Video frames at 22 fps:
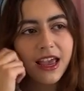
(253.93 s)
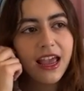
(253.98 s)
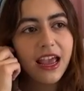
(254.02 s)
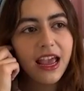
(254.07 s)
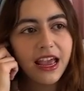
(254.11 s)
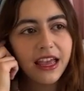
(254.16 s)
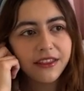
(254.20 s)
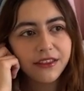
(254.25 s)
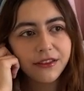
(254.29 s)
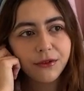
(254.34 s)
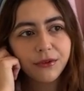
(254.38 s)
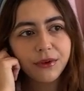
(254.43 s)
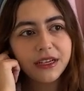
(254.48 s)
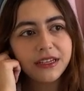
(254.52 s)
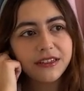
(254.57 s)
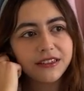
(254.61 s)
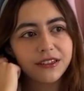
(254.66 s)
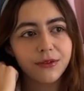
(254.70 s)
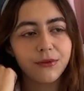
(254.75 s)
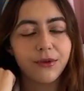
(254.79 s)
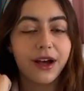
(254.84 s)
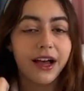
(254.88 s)
And the
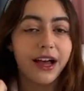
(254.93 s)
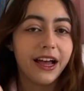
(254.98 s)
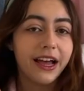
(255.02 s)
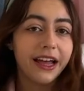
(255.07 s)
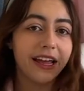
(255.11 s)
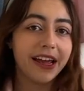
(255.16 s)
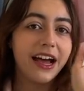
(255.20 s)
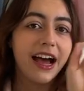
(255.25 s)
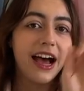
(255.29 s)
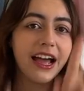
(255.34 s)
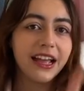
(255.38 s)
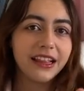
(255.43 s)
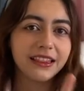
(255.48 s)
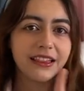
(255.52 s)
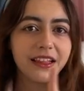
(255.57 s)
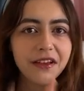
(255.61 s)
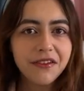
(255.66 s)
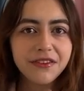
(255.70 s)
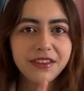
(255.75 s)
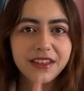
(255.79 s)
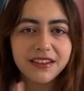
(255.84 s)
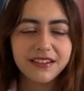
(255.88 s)
reason why I
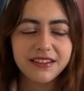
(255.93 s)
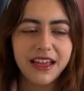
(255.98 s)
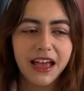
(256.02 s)
love this